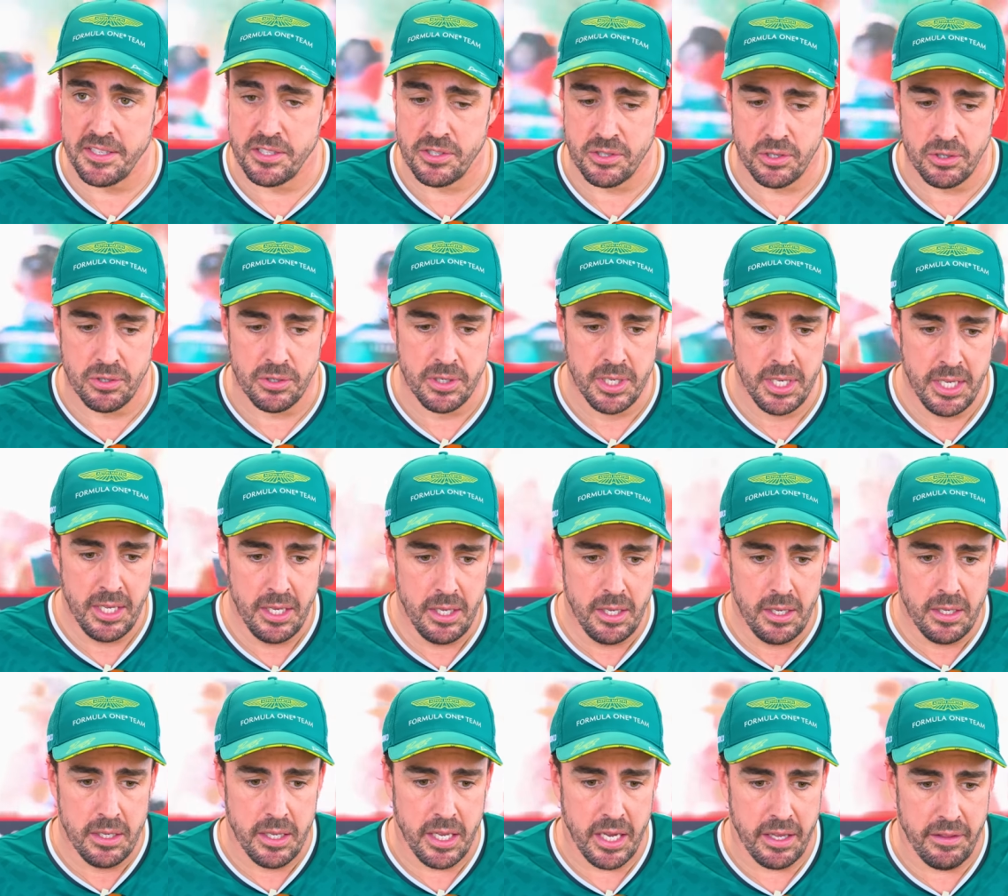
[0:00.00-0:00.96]
So
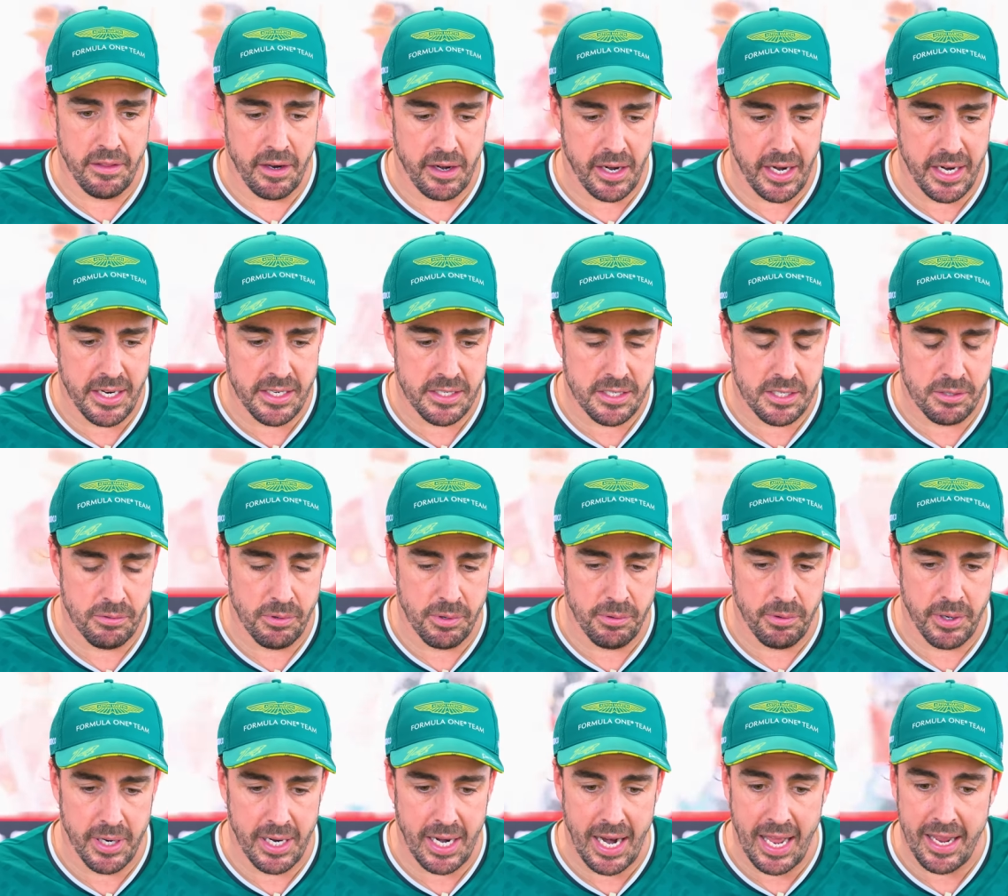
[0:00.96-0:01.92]
yeah, the race we
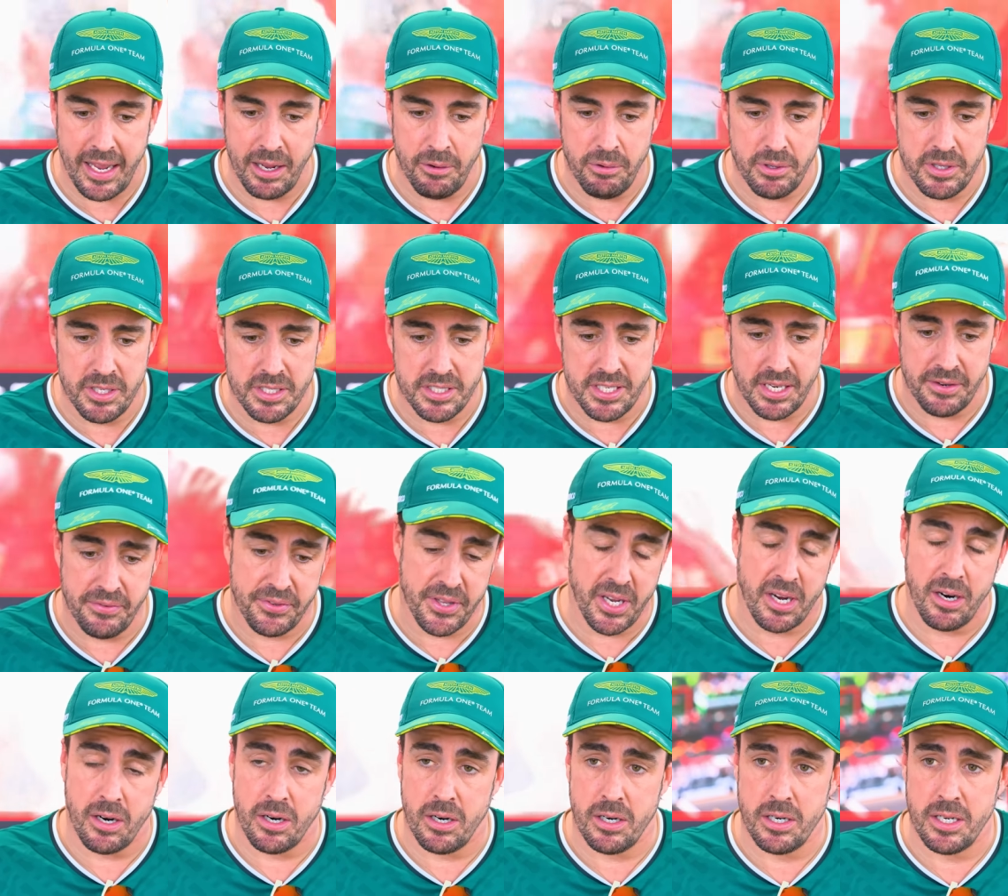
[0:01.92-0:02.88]
were lucky with the safety
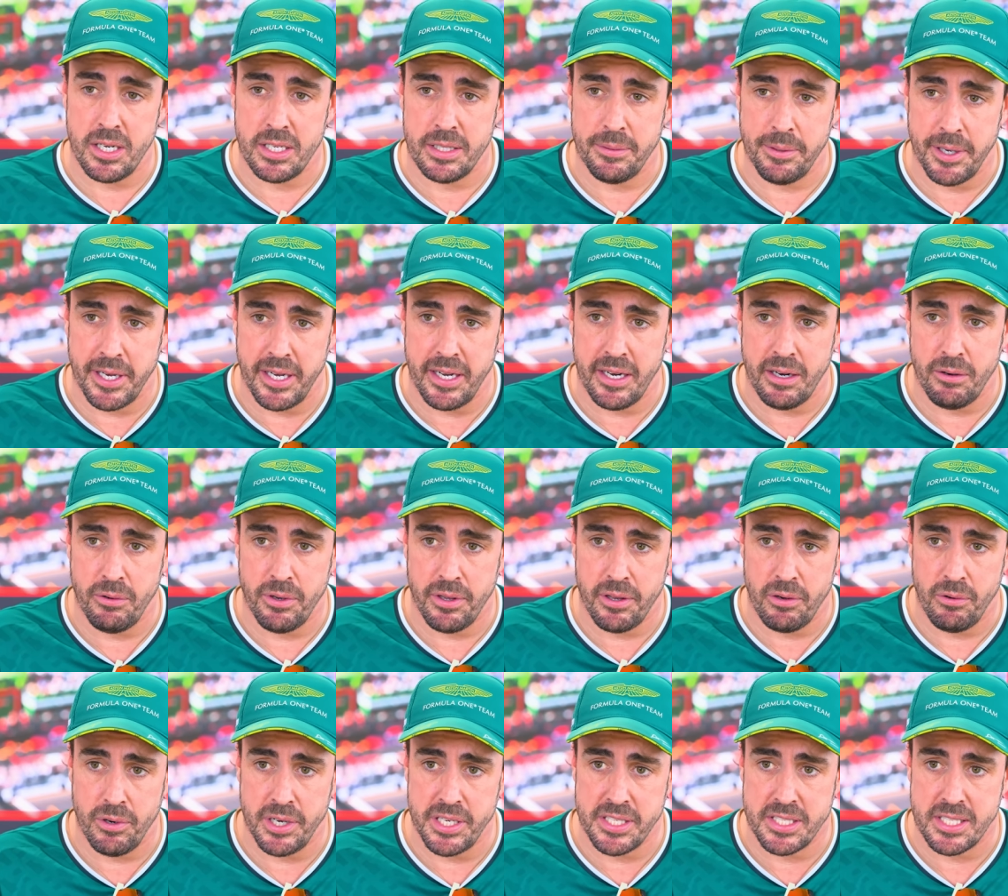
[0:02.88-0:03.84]
car at the beginning with
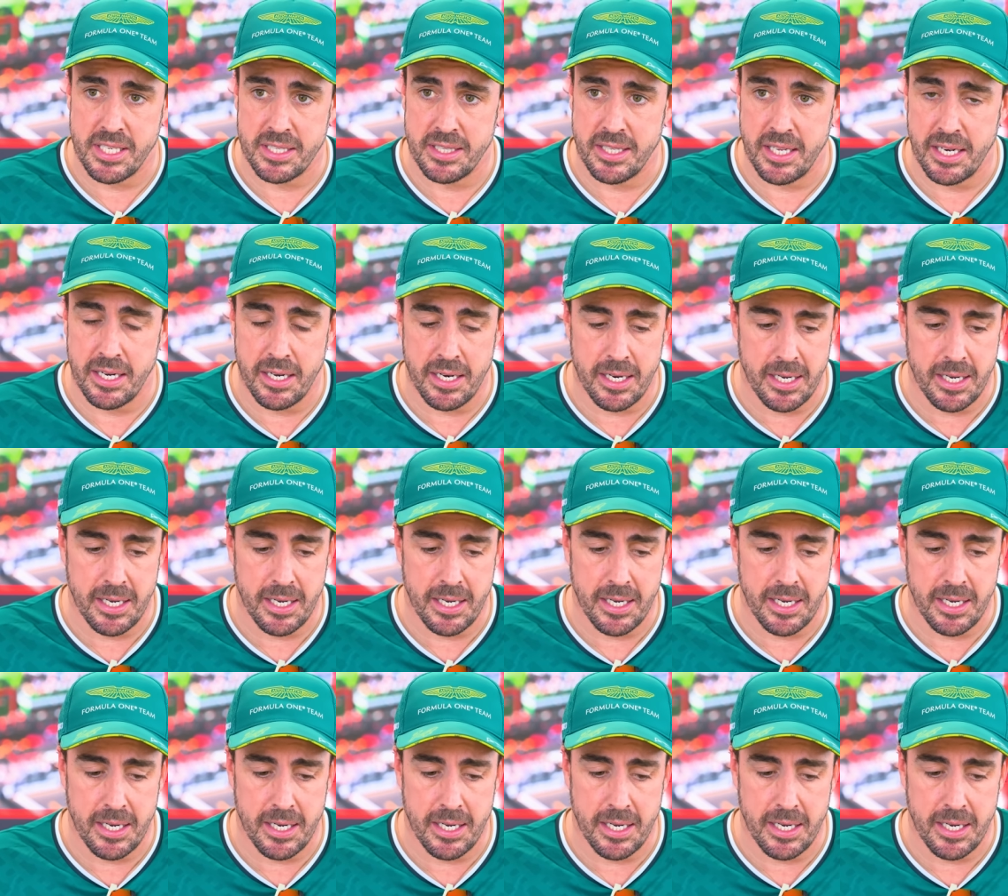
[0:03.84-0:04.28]
Lewis, and then.